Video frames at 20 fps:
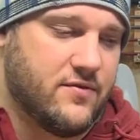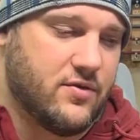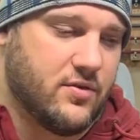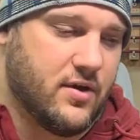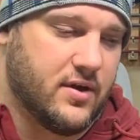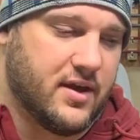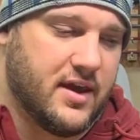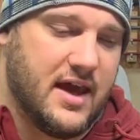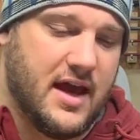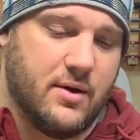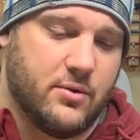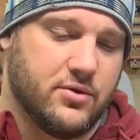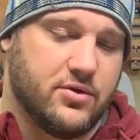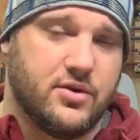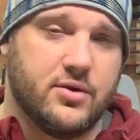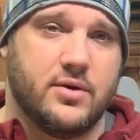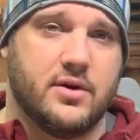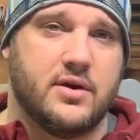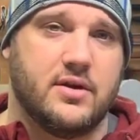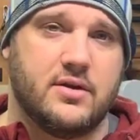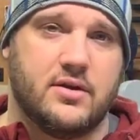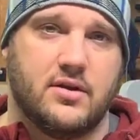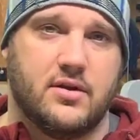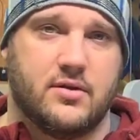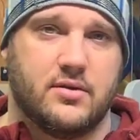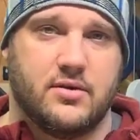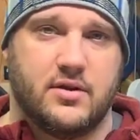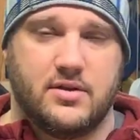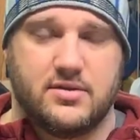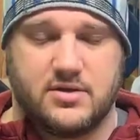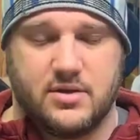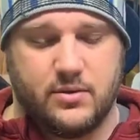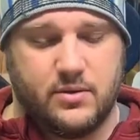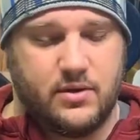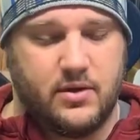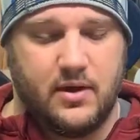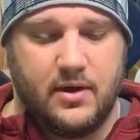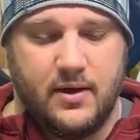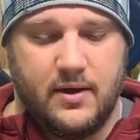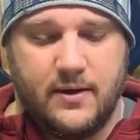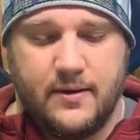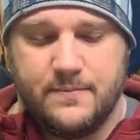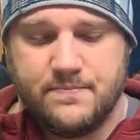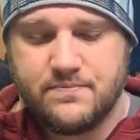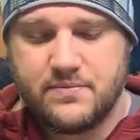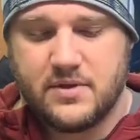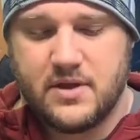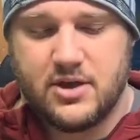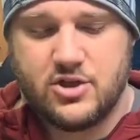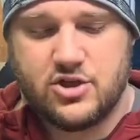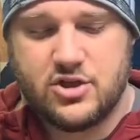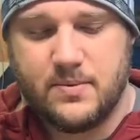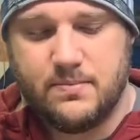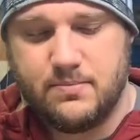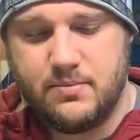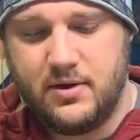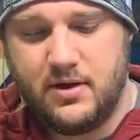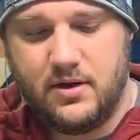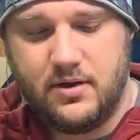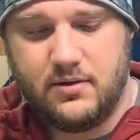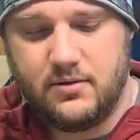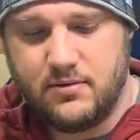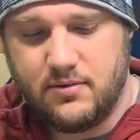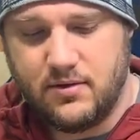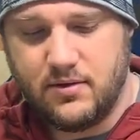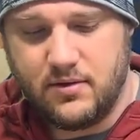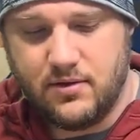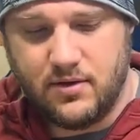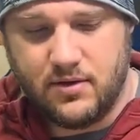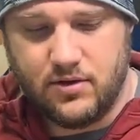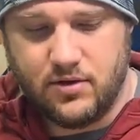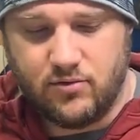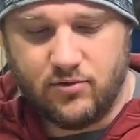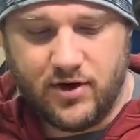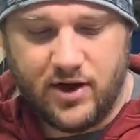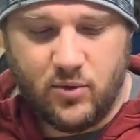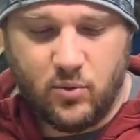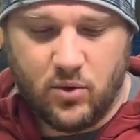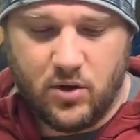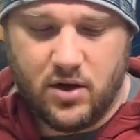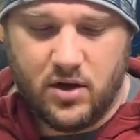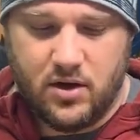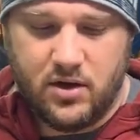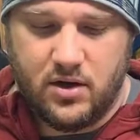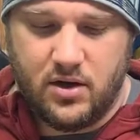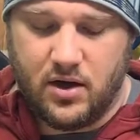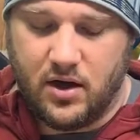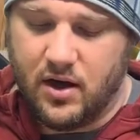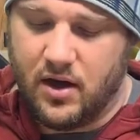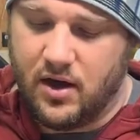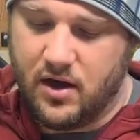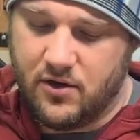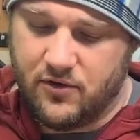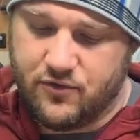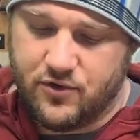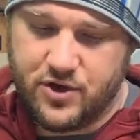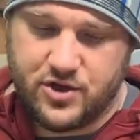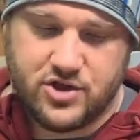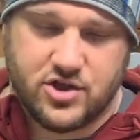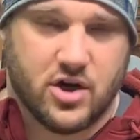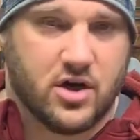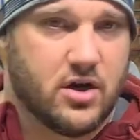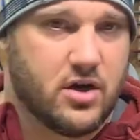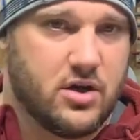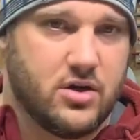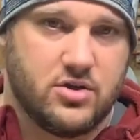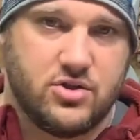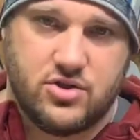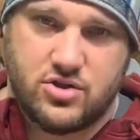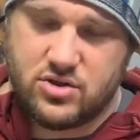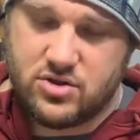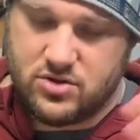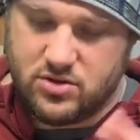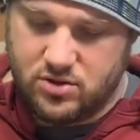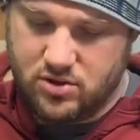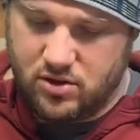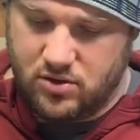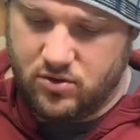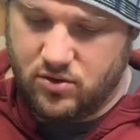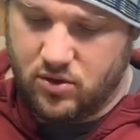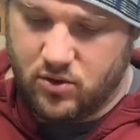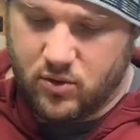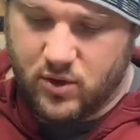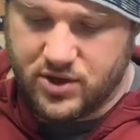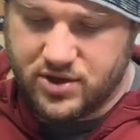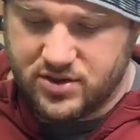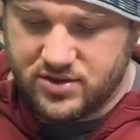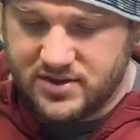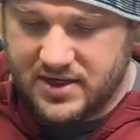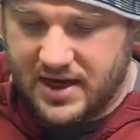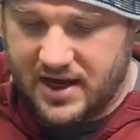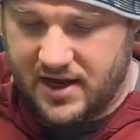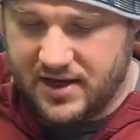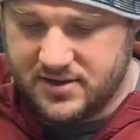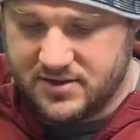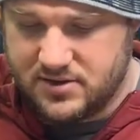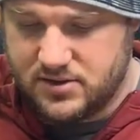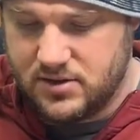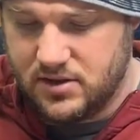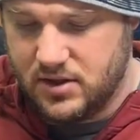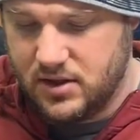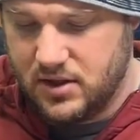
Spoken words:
And like, yeah, we'll do it, and then so they shipped me the red one, free of charge, no questions asked.